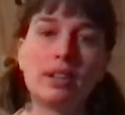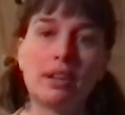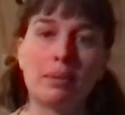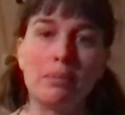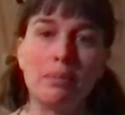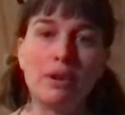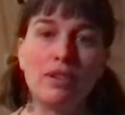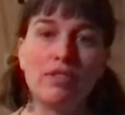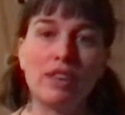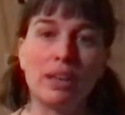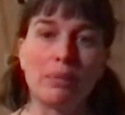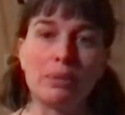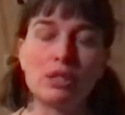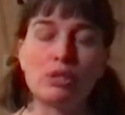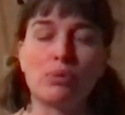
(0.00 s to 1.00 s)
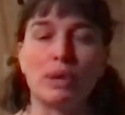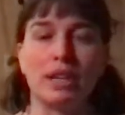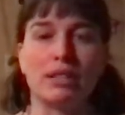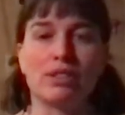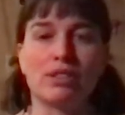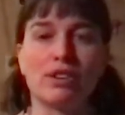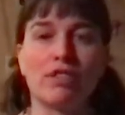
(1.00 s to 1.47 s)
Moving
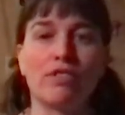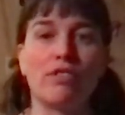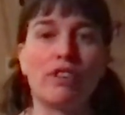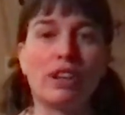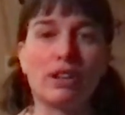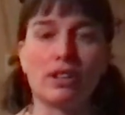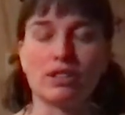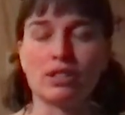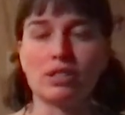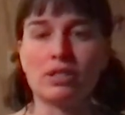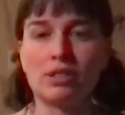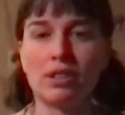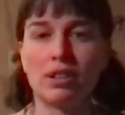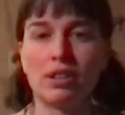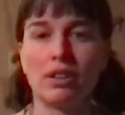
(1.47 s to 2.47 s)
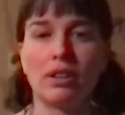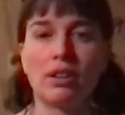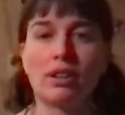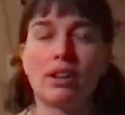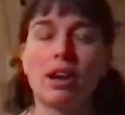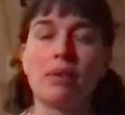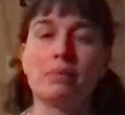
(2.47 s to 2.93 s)
between, so fingers
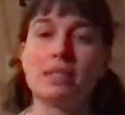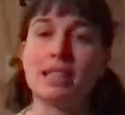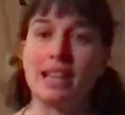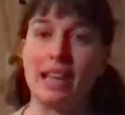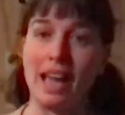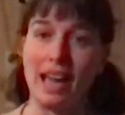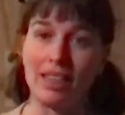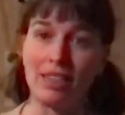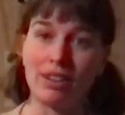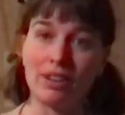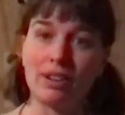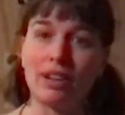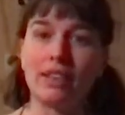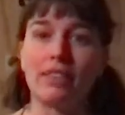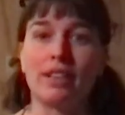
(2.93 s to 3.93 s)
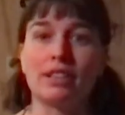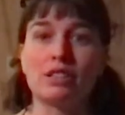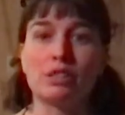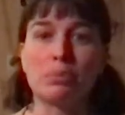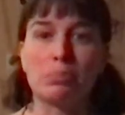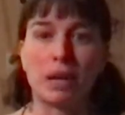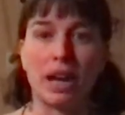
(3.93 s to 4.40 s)
come together and then
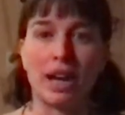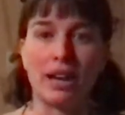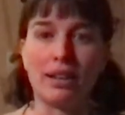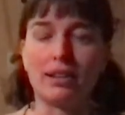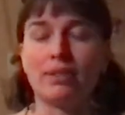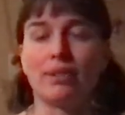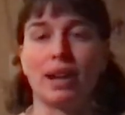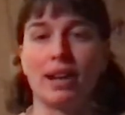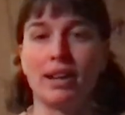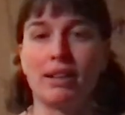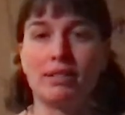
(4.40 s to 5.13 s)
spread, right?